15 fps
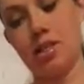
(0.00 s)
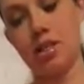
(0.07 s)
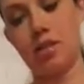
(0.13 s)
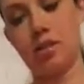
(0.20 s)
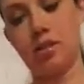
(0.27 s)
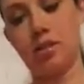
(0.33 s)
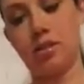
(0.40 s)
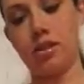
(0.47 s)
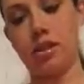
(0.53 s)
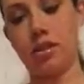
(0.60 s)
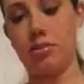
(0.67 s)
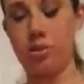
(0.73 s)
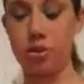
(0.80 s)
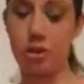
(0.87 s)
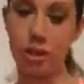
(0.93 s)
color that I
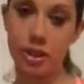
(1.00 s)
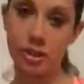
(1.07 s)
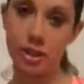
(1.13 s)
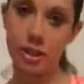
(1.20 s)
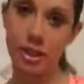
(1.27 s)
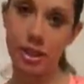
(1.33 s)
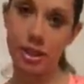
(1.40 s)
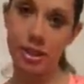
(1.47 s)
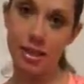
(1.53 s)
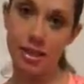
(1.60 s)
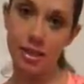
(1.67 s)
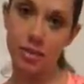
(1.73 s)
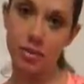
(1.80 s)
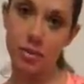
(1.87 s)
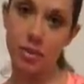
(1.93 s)
was trying to get,
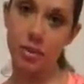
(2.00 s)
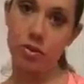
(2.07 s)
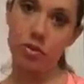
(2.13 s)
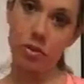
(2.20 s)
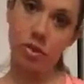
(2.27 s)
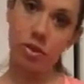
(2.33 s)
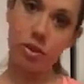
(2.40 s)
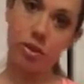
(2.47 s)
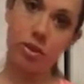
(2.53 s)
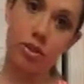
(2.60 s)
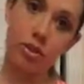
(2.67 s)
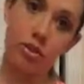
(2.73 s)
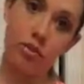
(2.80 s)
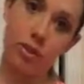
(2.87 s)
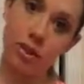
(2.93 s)
and it was no longer the
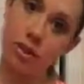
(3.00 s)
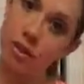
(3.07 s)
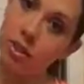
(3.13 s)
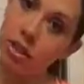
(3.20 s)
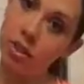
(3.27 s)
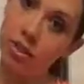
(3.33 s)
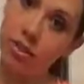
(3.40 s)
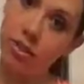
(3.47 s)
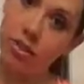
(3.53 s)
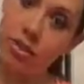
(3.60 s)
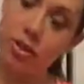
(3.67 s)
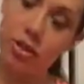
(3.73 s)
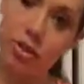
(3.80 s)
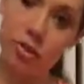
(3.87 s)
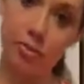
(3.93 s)
correct color.
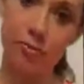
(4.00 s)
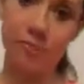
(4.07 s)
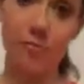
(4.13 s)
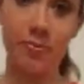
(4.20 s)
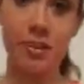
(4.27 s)
So